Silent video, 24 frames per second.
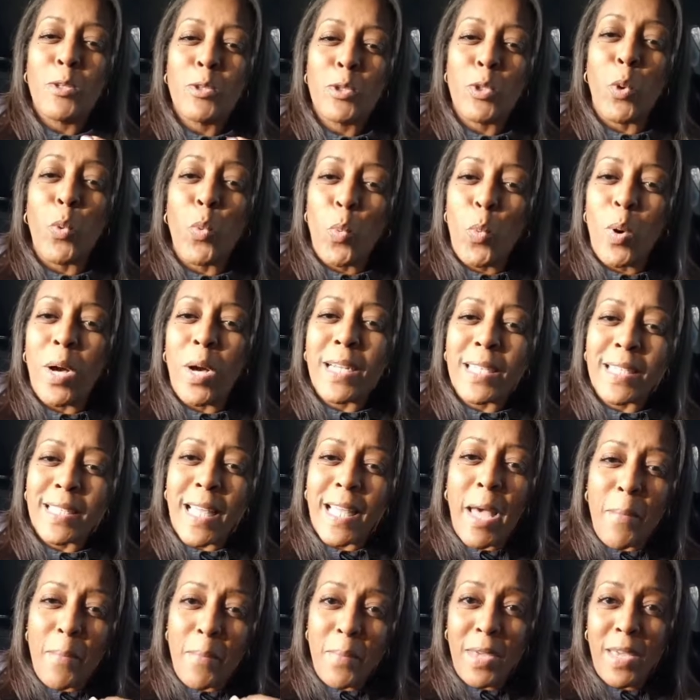So what does
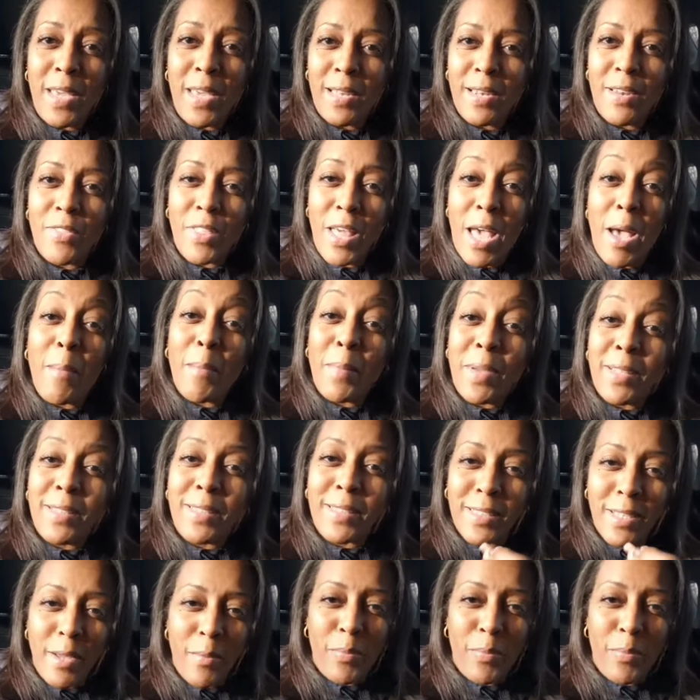that mean? That means